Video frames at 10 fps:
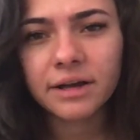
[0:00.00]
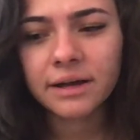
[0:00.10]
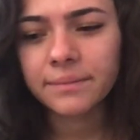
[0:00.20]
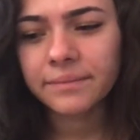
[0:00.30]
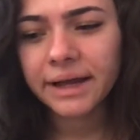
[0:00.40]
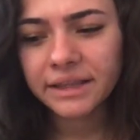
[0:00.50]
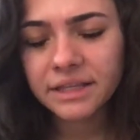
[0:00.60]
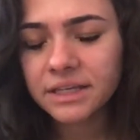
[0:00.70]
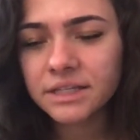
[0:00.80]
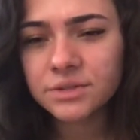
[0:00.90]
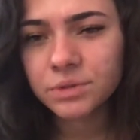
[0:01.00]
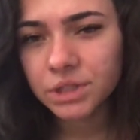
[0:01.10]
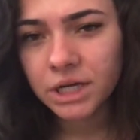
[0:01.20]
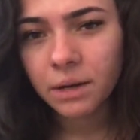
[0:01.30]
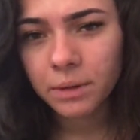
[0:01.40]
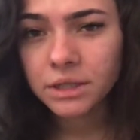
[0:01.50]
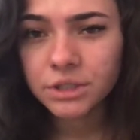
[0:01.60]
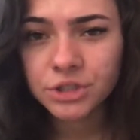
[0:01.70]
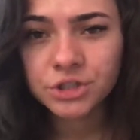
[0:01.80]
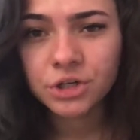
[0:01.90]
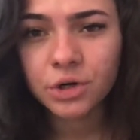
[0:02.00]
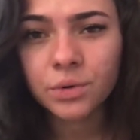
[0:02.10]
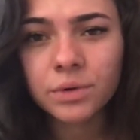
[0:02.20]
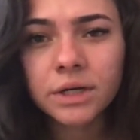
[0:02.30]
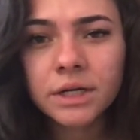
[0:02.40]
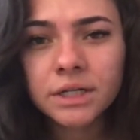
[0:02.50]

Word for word: Um, I think he's really come on the show